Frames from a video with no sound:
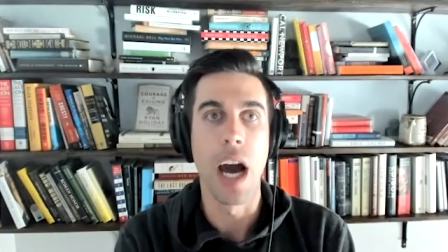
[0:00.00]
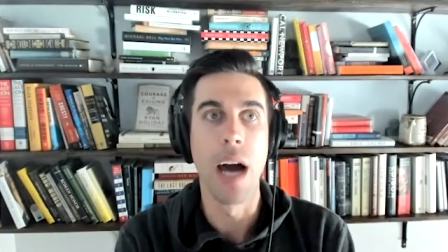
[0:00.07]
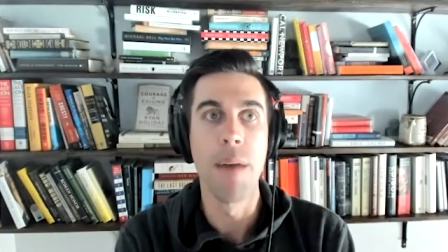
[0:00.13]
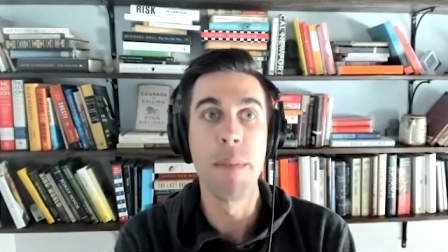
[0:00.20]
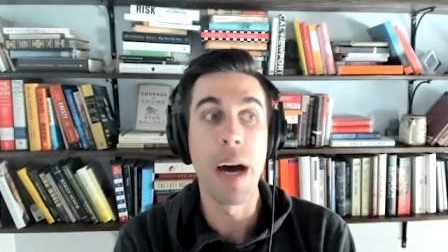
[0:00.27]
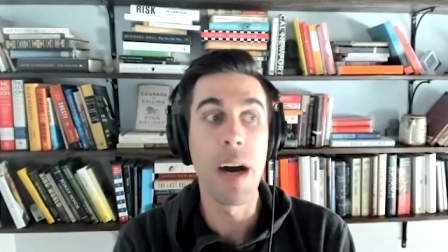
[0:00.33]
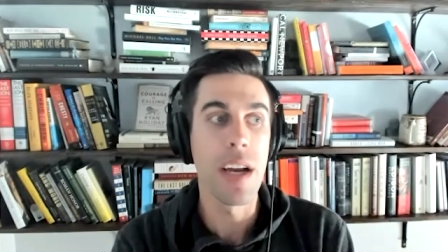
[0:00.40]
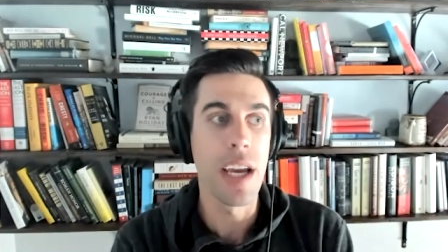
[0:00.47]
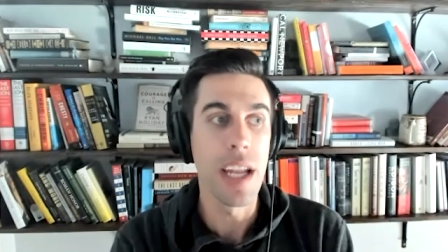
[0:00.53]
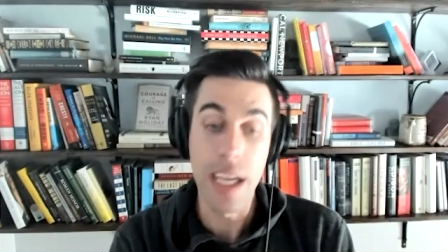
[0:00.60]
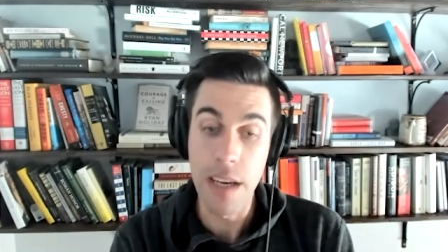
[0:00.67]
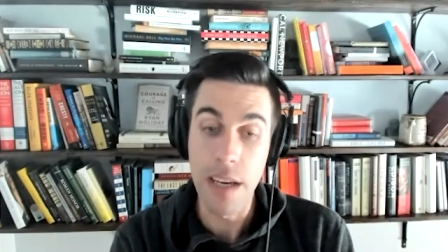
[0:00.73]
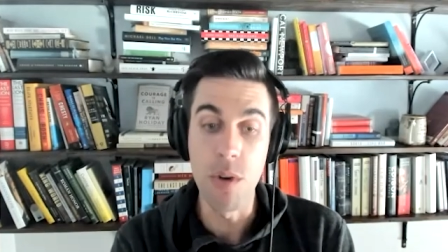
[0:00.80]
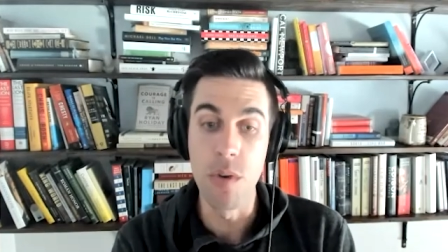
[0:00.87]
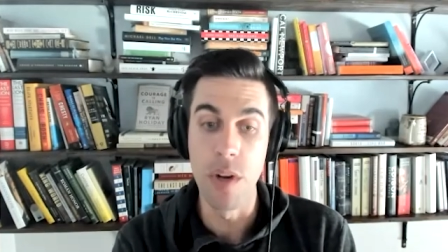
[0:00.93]
I'm not going to
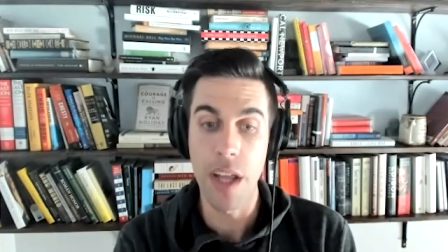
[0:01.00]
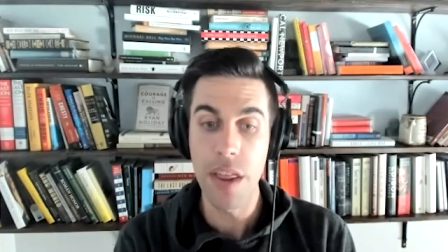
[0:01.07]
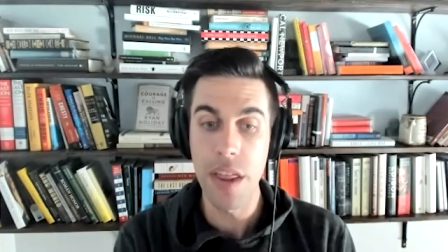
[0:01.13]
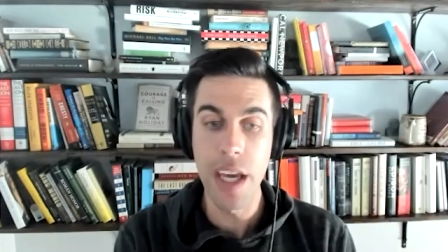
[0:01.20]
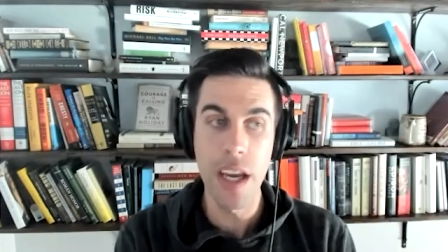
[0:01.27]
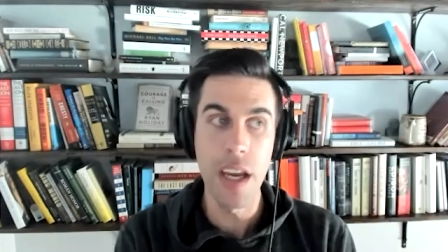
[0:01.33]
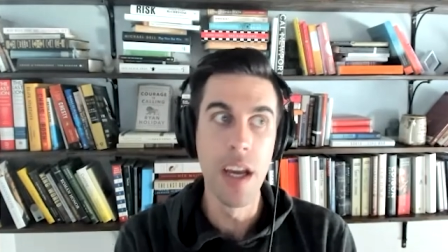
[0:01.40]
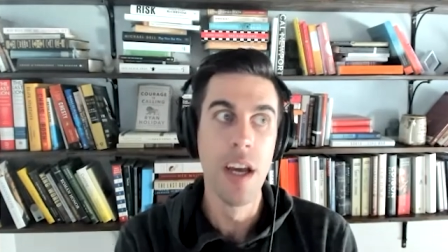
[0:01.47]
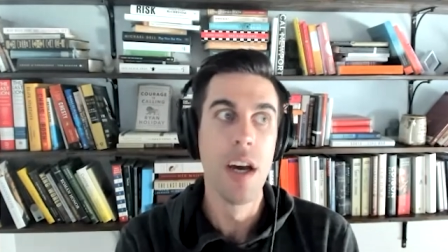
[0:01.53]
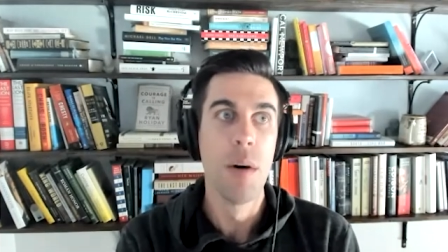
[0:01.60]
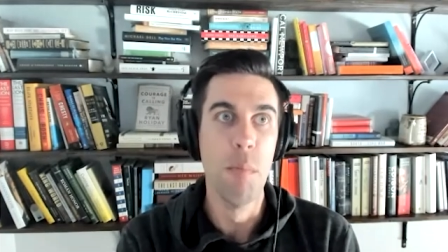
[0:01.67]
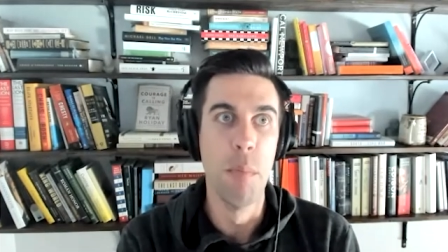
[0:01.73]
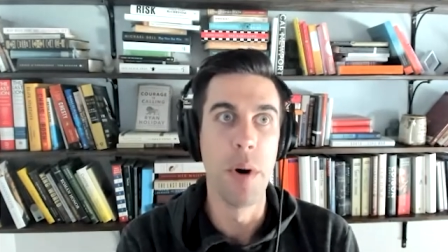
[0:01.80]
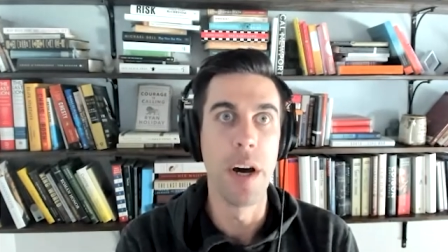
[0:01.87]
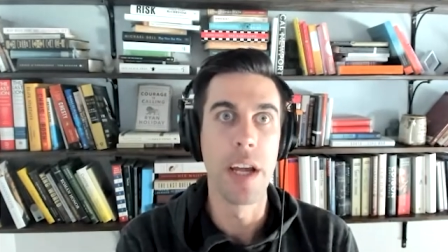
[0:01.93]
give you nothing,
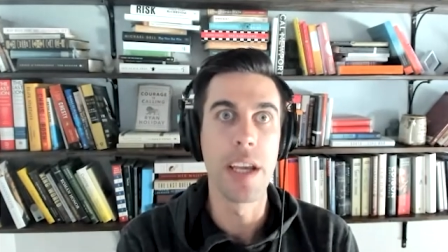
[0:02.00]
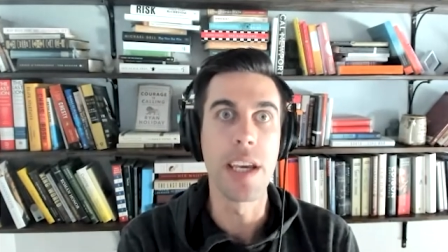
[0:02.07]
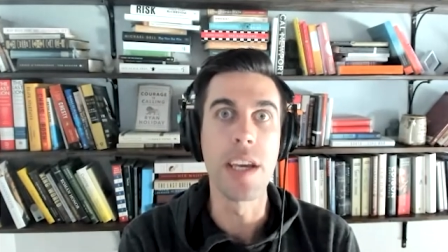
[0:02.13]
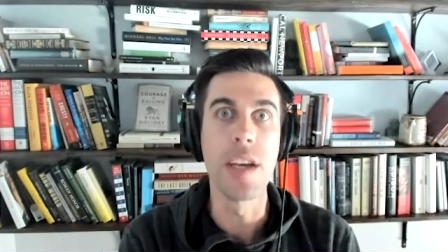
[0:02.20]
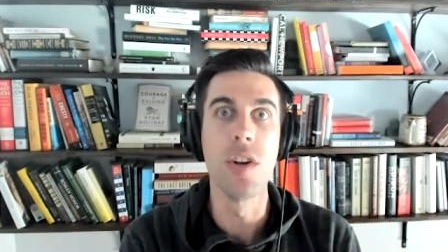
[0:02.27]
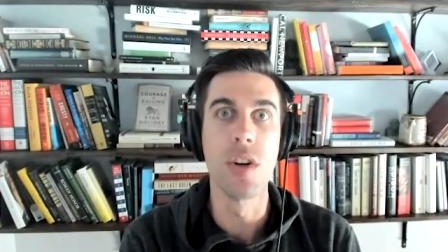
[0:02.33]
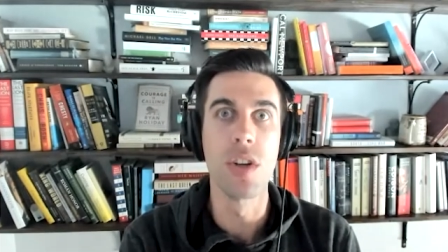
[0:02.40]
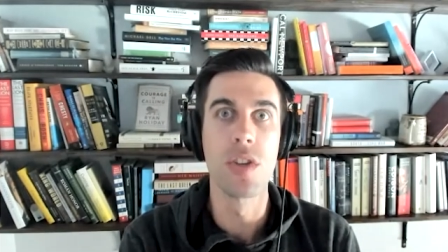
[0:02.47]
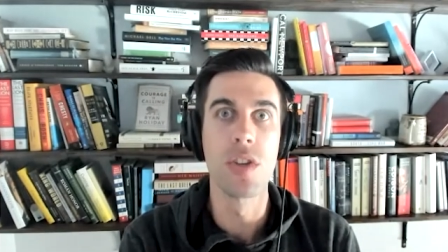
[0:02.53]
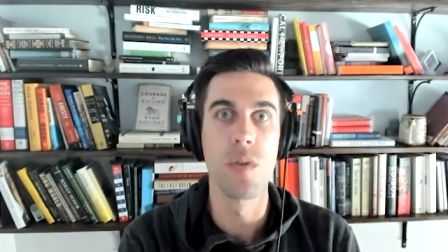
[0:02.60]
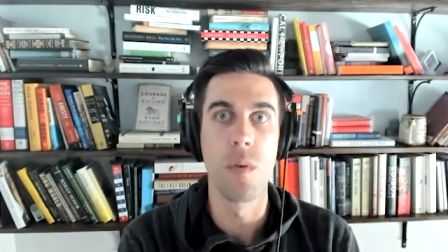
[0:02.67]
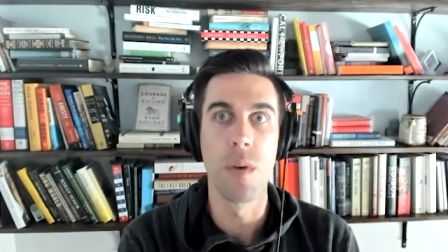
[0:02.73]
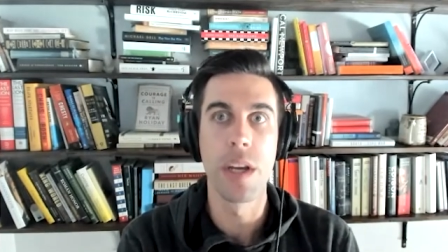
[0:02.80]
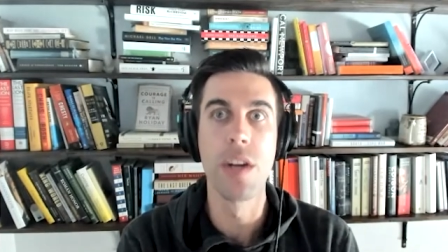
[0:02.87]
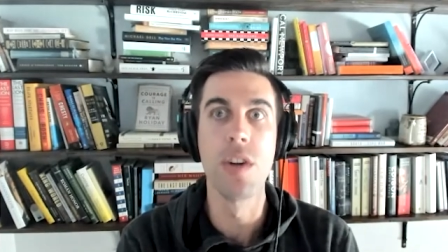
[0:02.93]
but here's
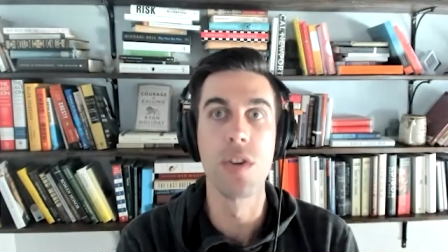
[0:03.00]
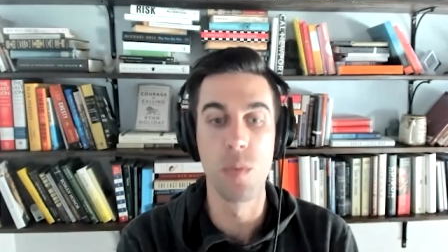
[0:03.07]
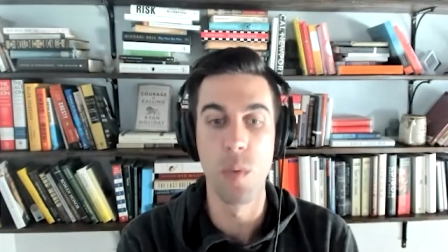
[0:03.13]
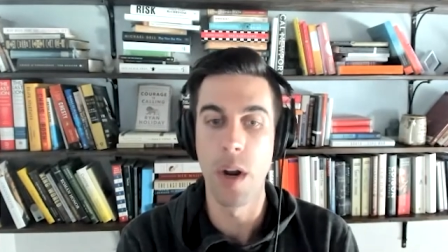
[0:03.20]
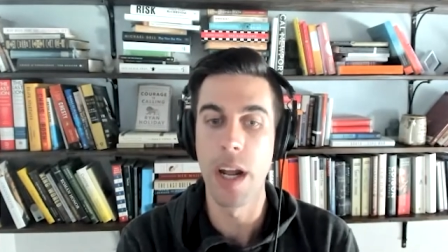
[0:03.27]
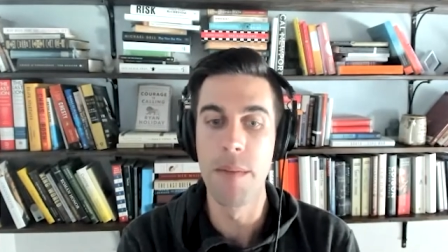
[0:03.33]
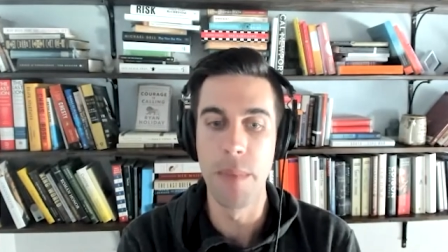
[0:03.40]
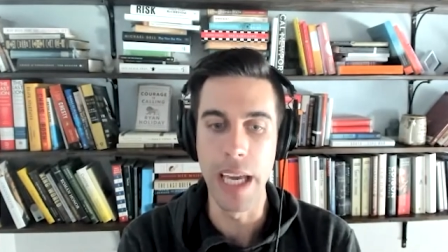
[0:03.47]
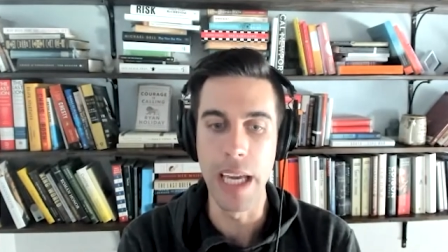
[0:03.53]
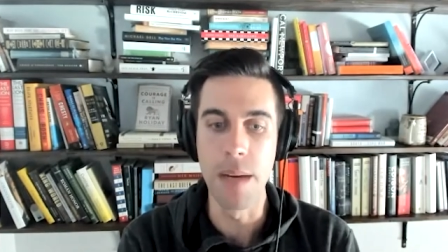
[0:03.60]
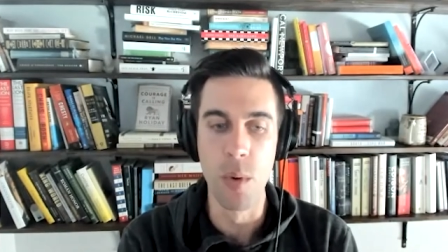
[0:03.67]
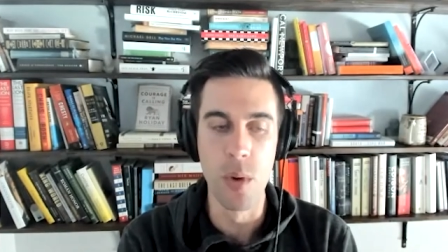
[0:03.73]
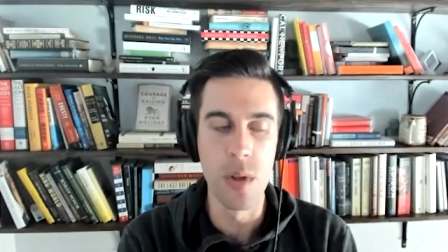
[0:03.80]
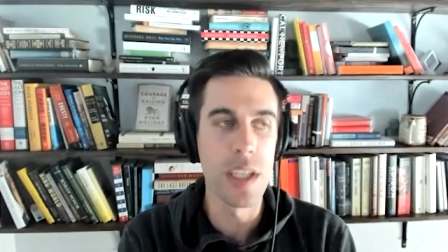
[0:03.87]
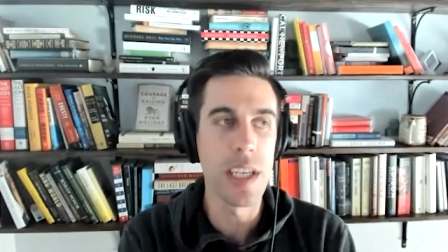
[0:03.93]
here's what I'm
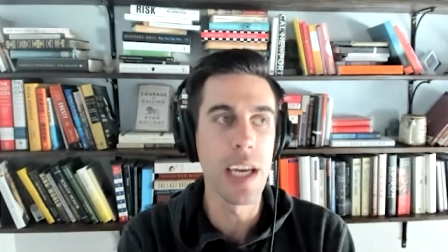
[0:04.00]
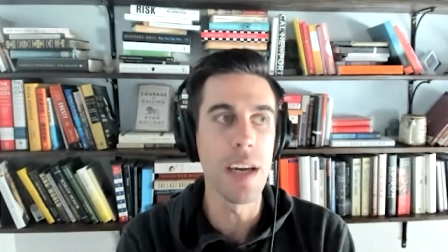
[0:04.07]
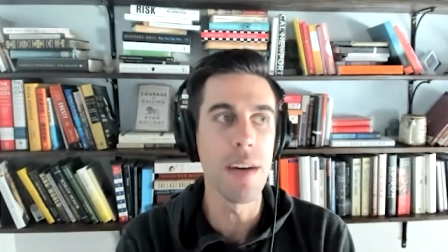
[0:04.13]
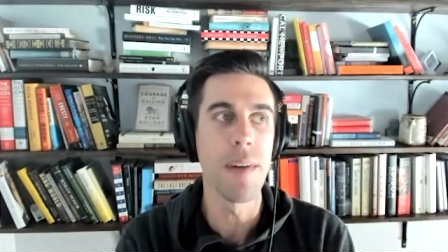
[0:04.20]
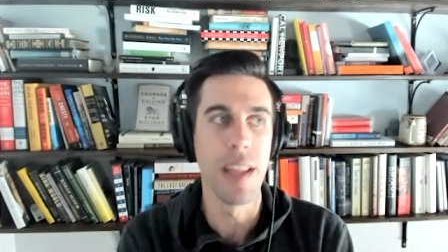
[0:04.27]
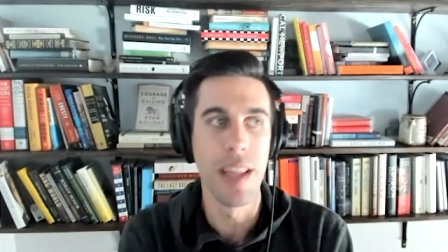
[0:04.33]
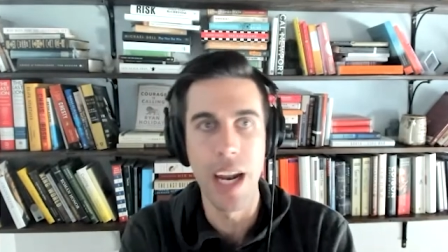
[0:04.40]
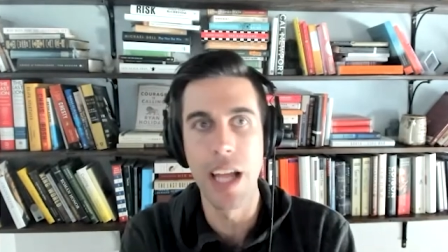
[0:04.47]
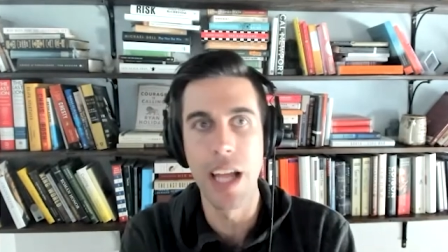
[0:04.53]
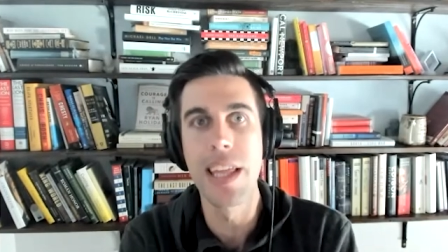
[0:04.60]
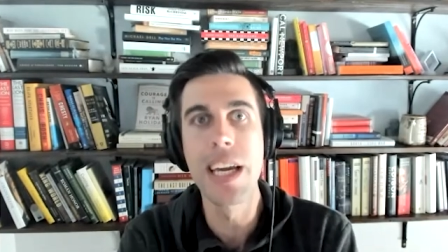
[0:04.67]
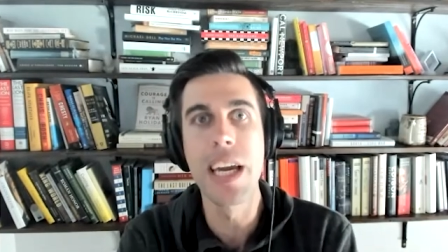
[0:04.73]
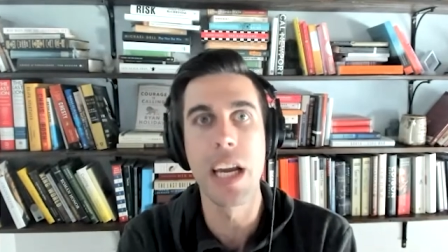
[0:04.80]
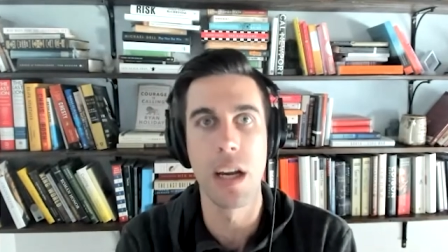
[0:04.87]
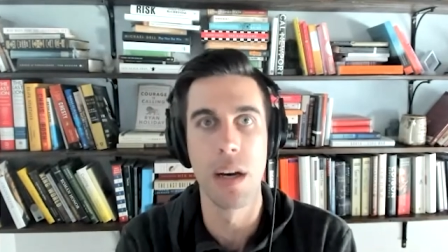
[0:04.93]
able to give, and then I
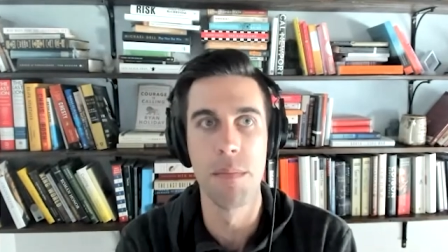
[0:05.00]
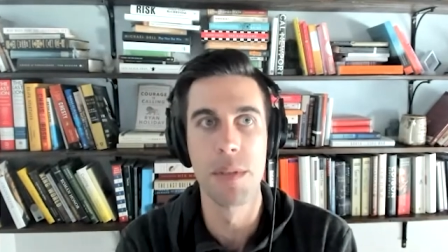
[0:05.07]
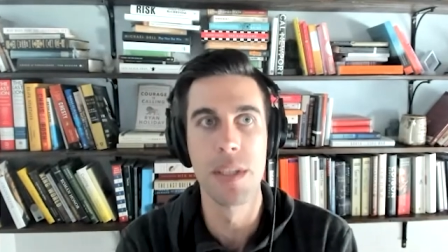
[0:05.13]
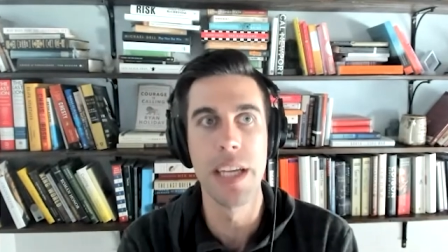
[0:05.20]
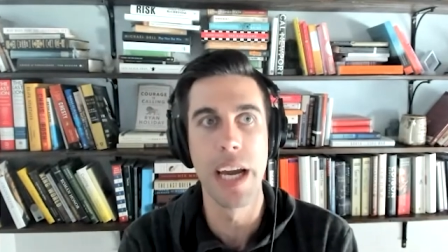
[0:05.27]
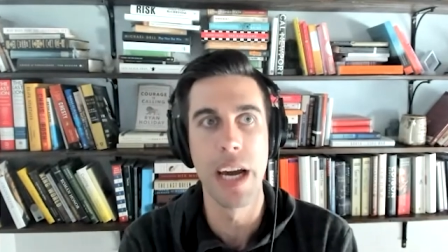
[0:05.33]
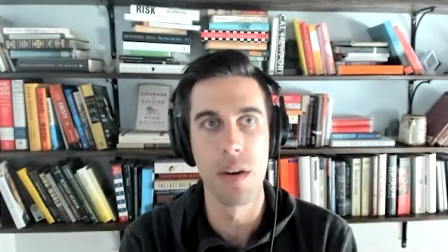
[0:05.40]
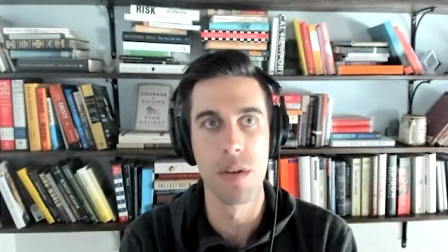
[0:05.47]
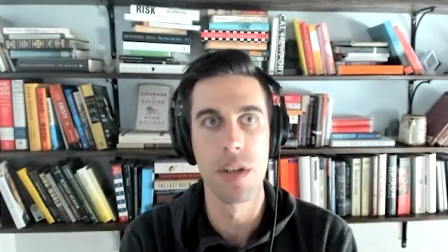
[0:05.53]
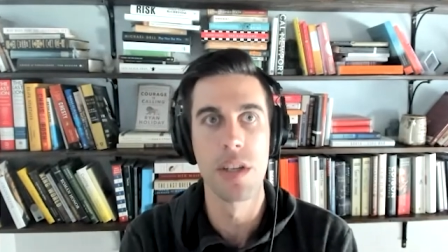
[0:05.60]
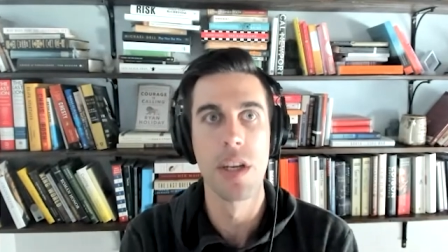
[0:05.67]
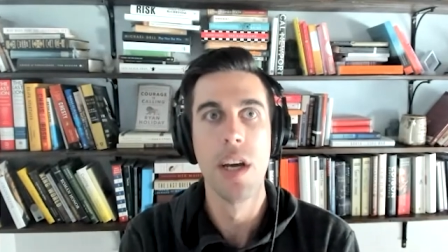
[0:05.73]
think it comes down